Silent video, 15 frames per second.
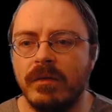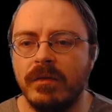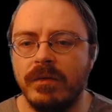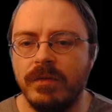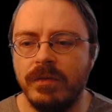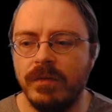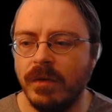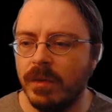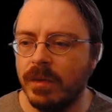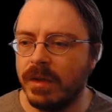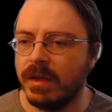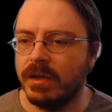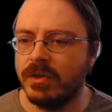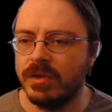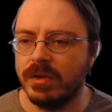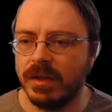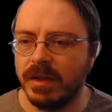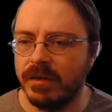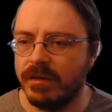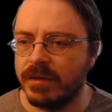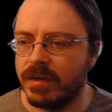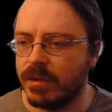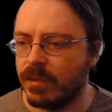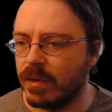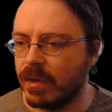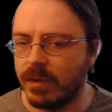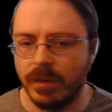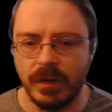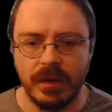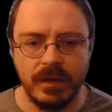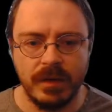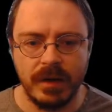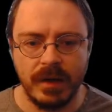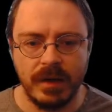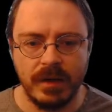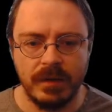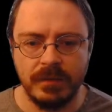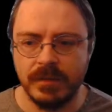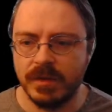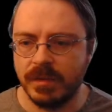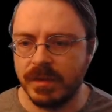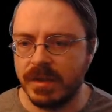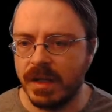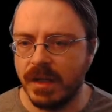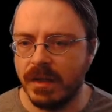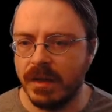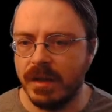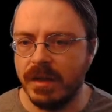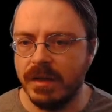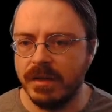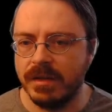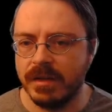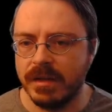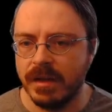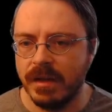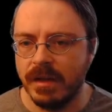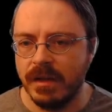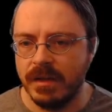foliage leaf to work with now. So take these.